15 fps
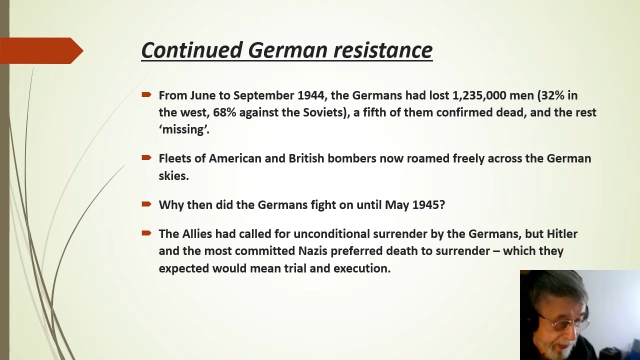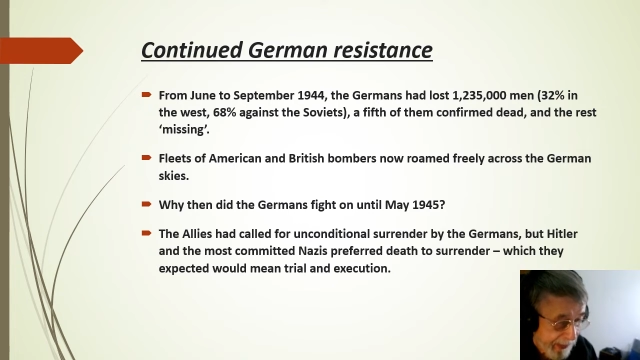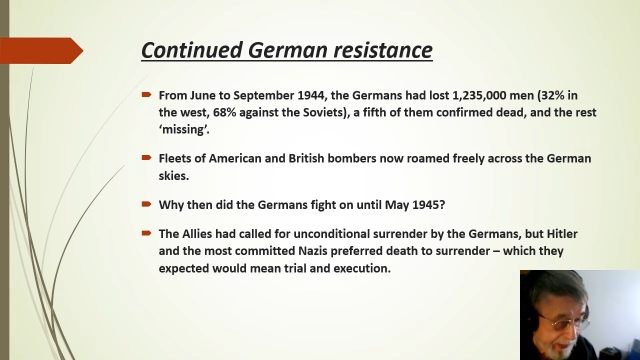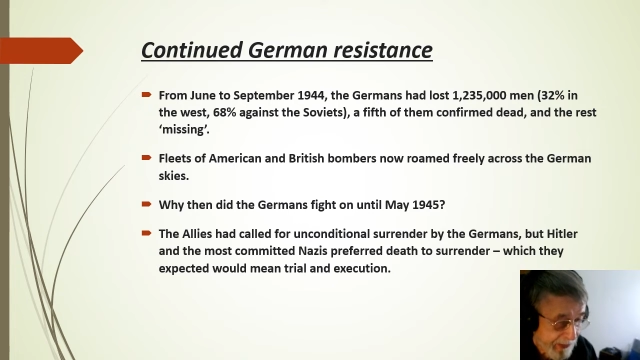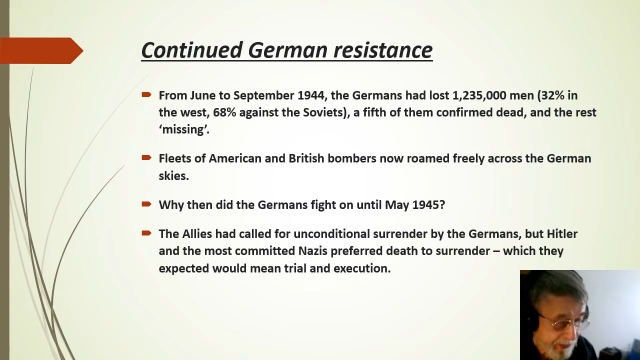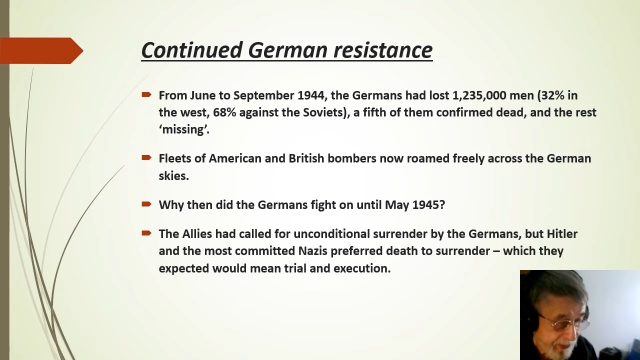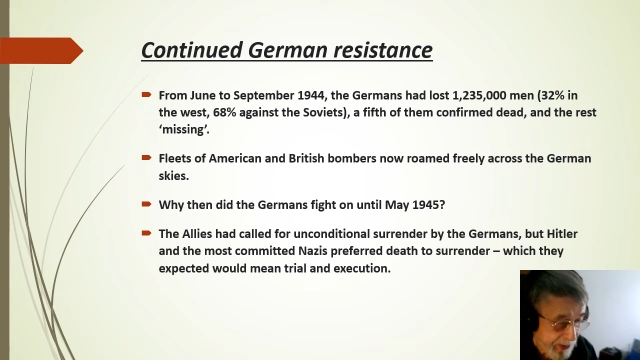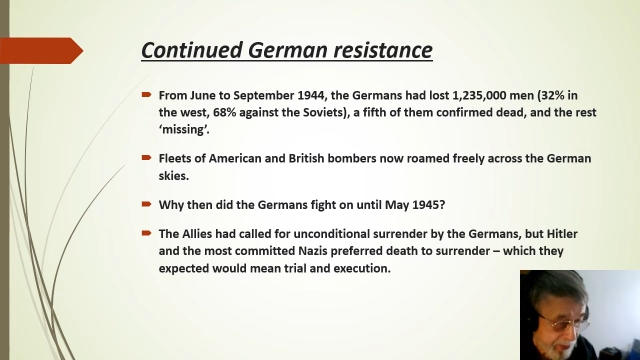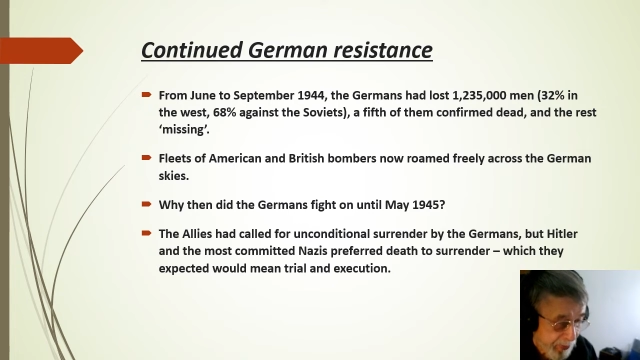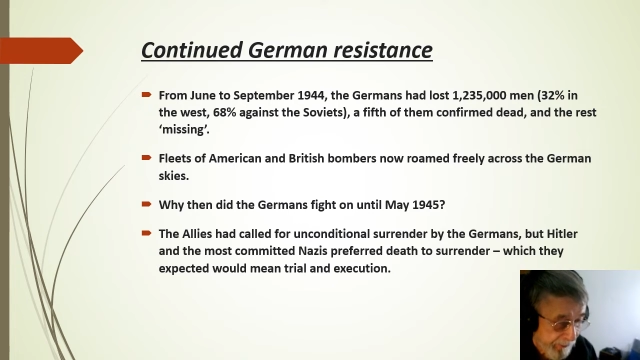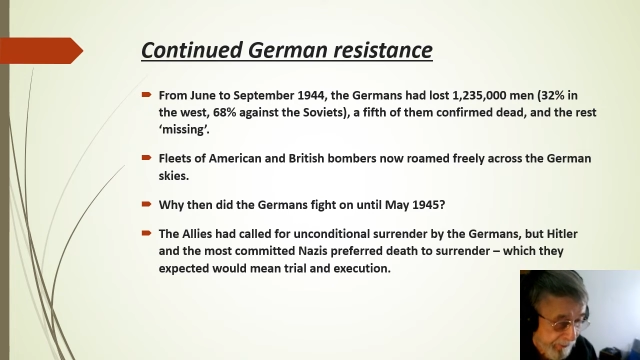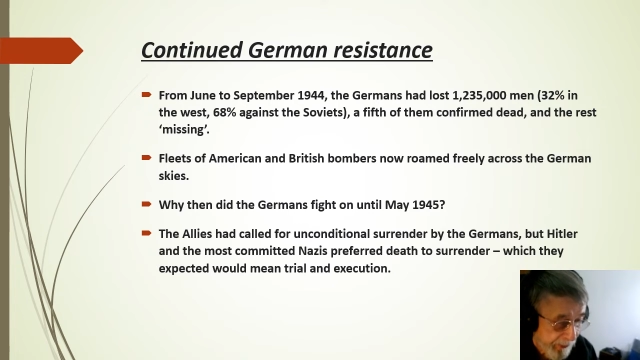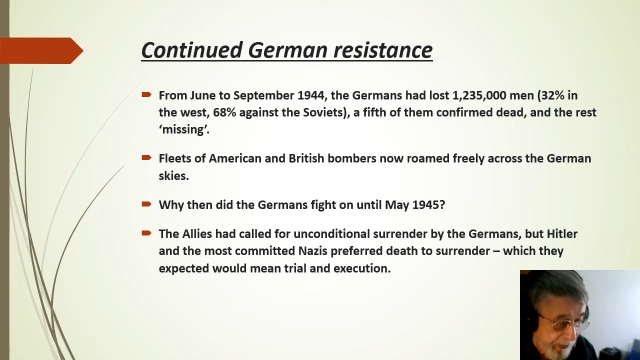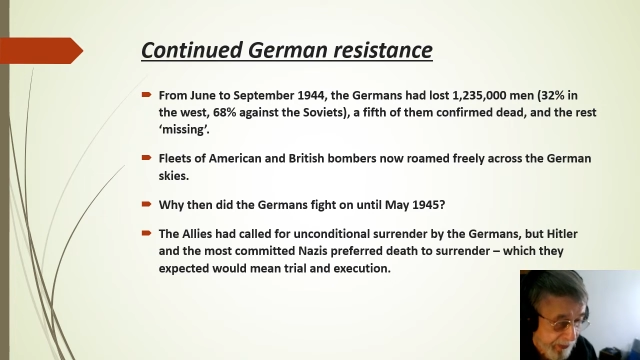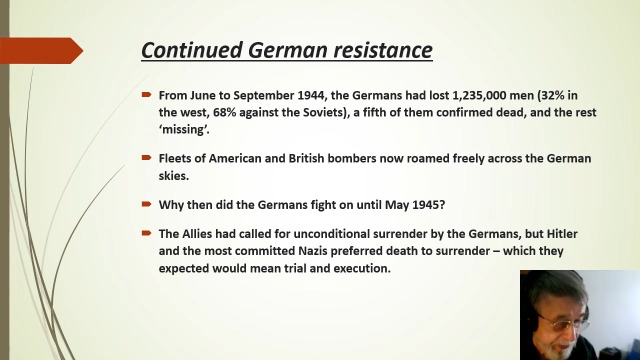Nazis
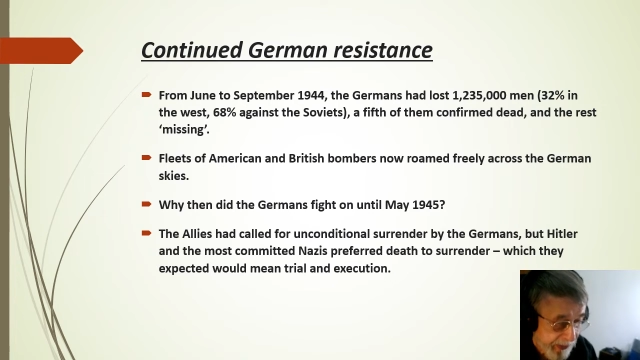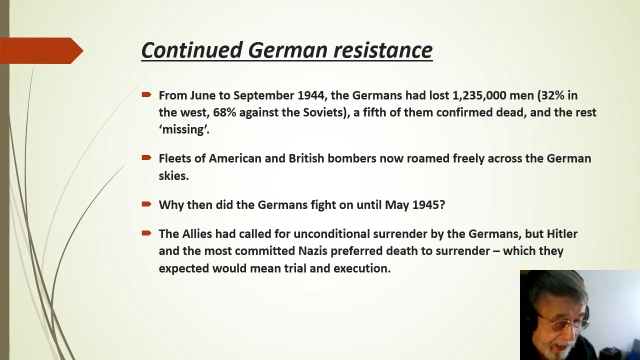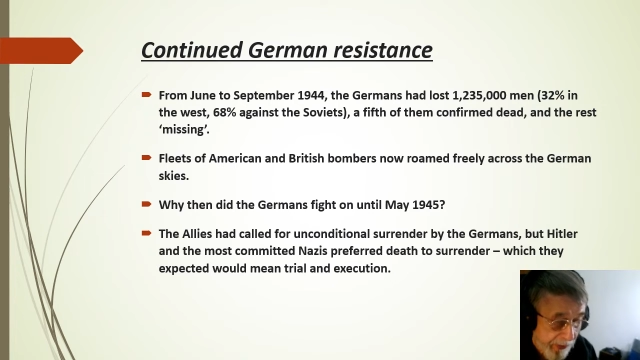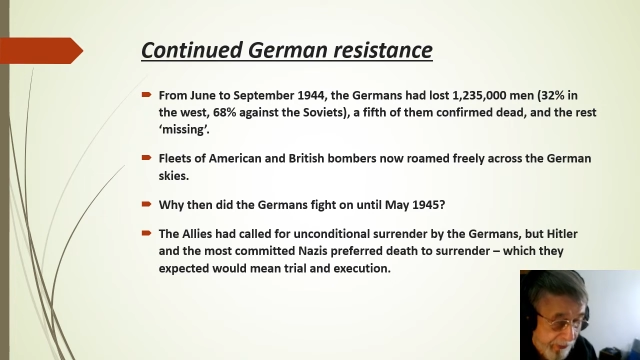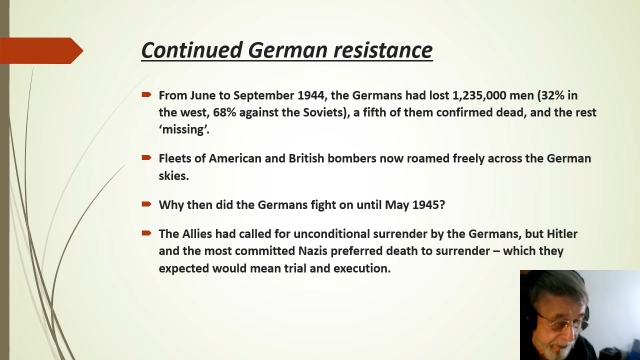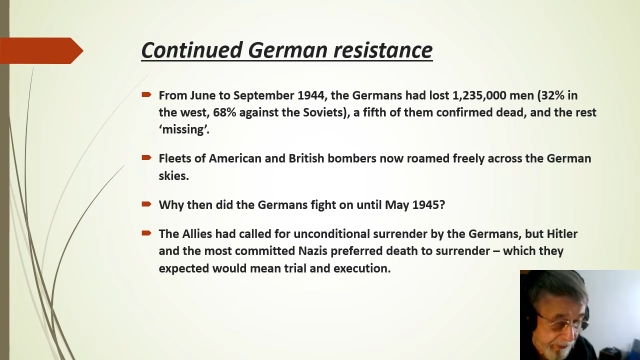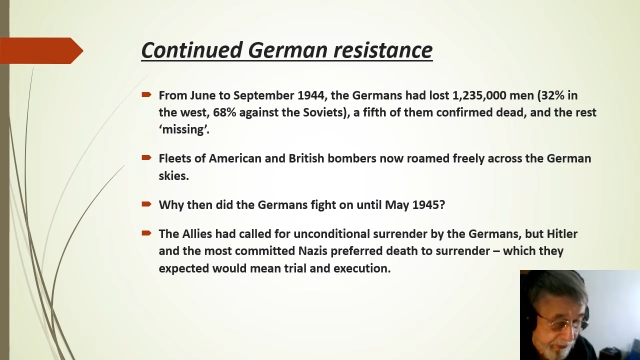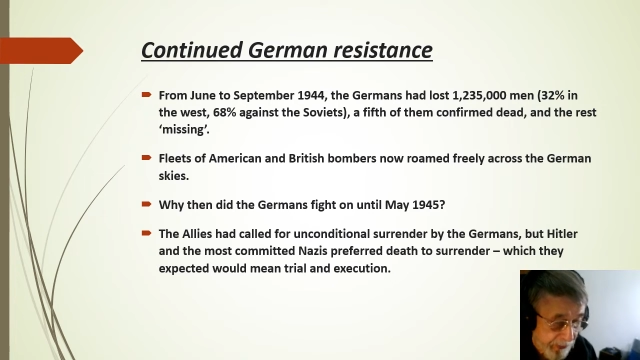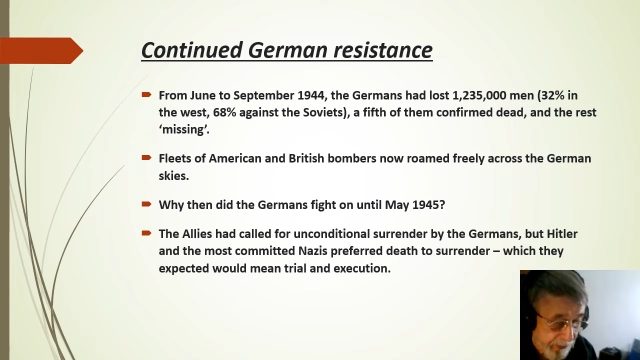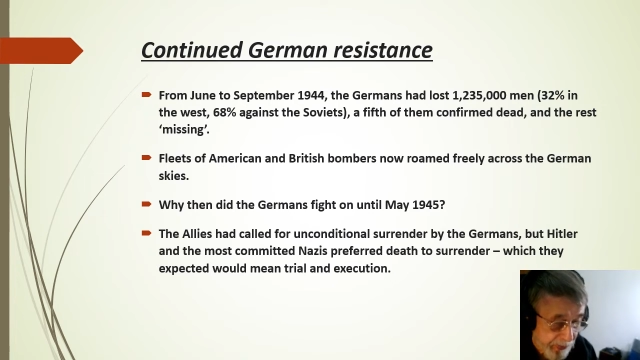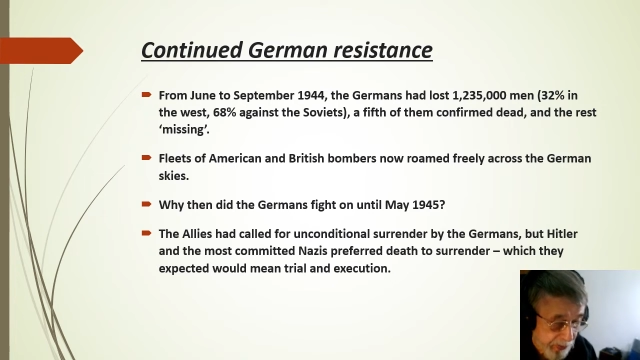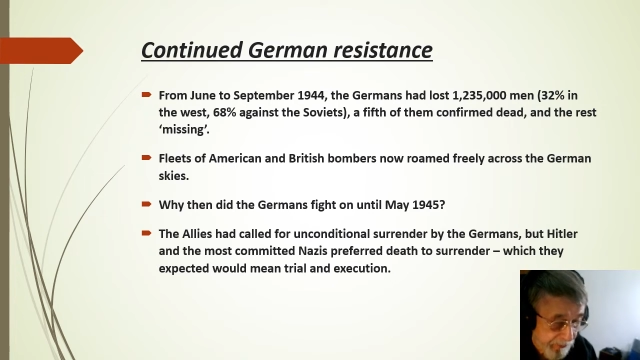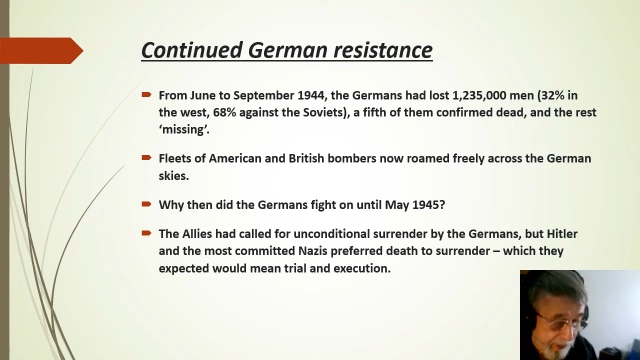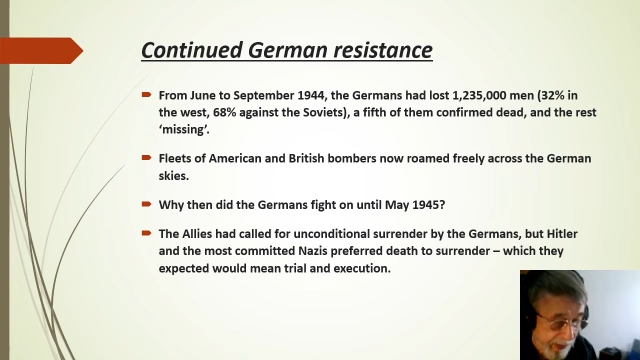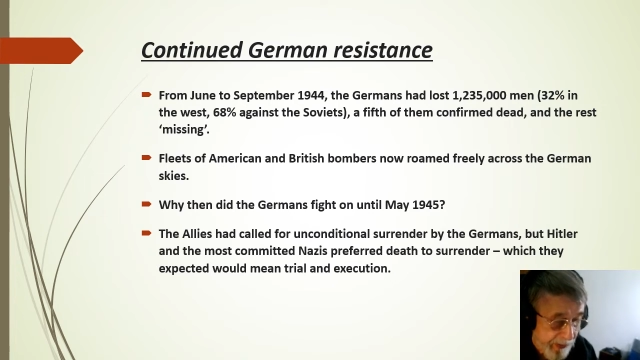preferred death to
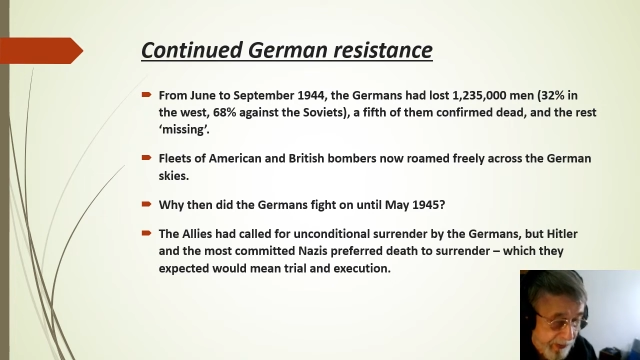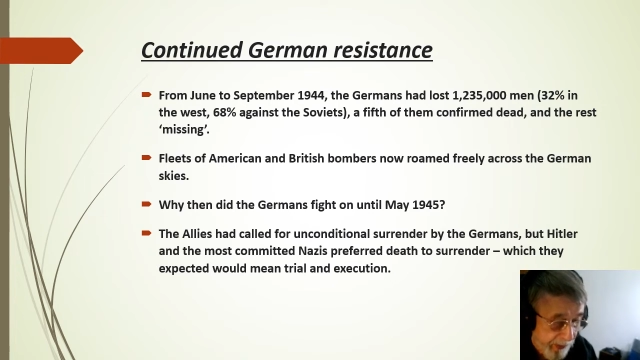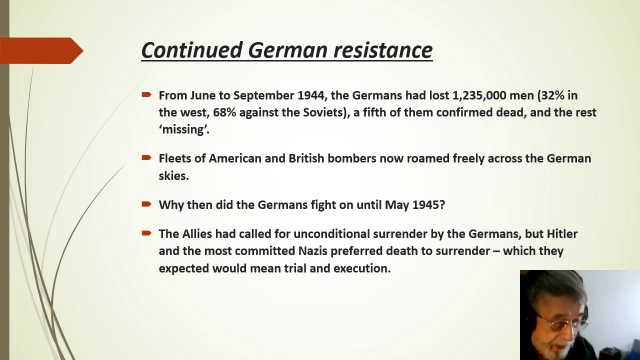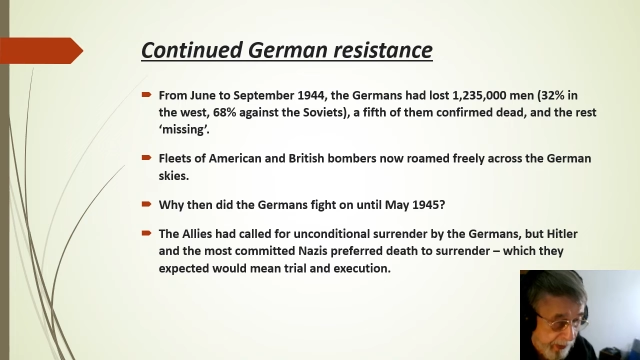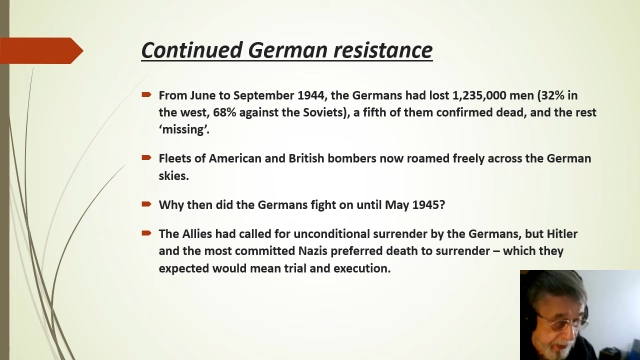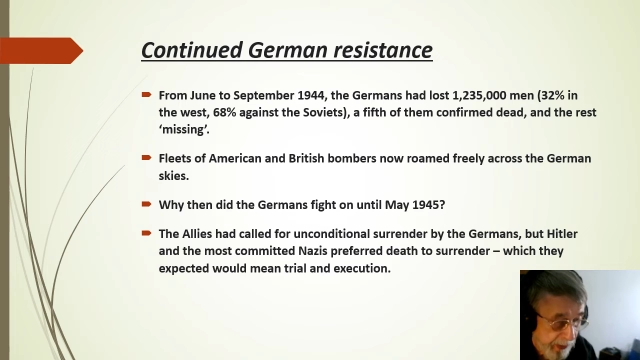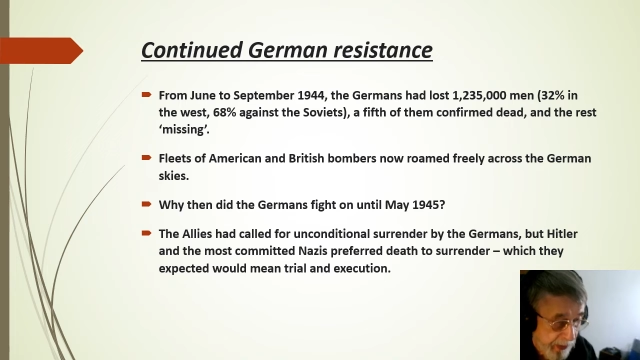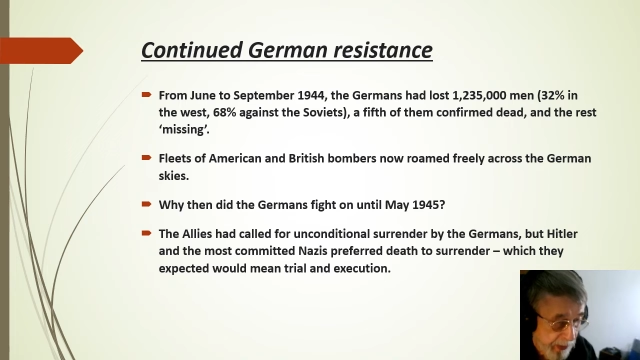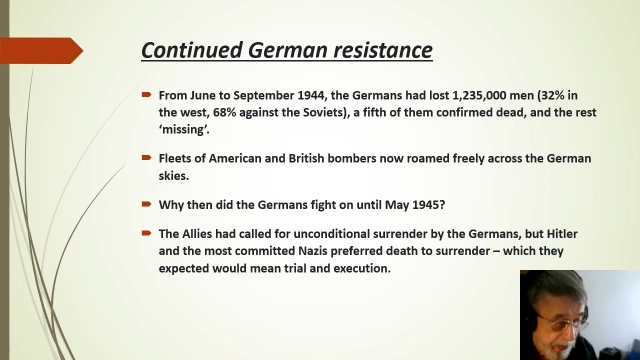surrender,